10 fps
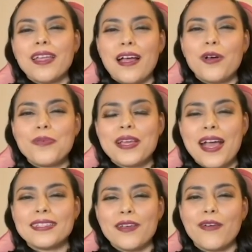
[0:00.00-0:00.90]
it's just
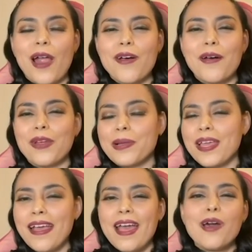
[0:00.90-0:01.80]
nice and
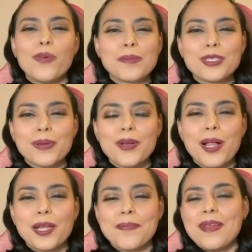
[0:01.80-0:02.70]
refreshing to do something
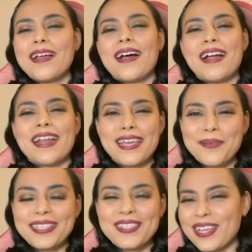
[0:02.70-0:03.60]
else and then
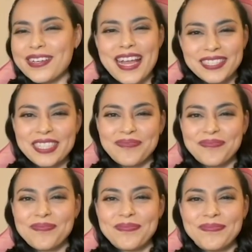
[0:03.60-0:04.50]
you know I might come